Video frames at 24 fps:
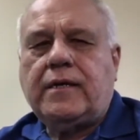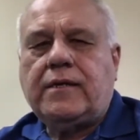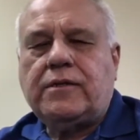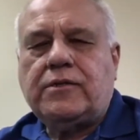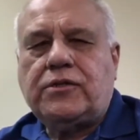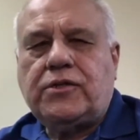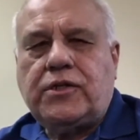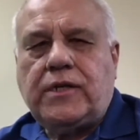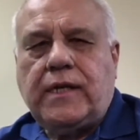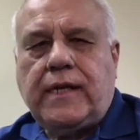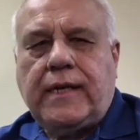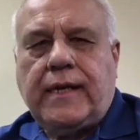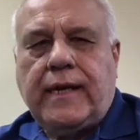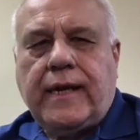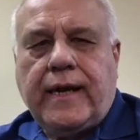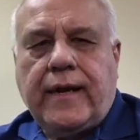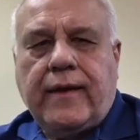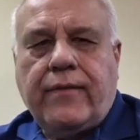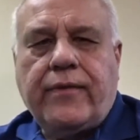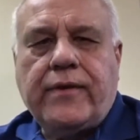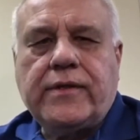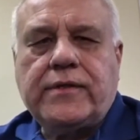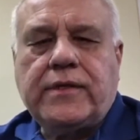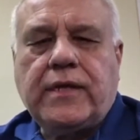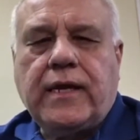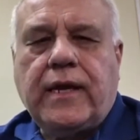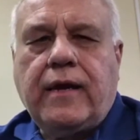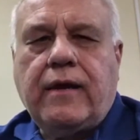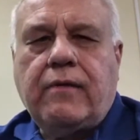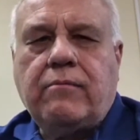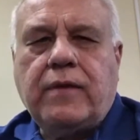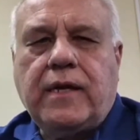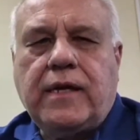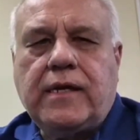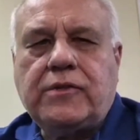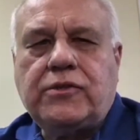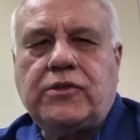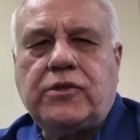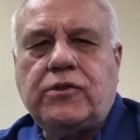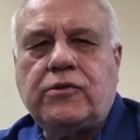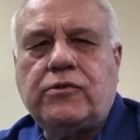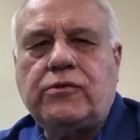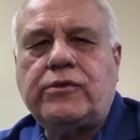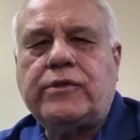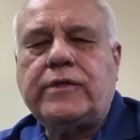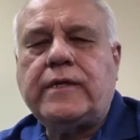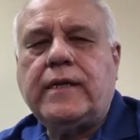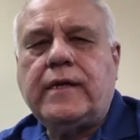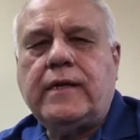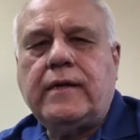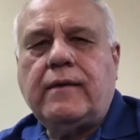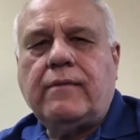she had the same issues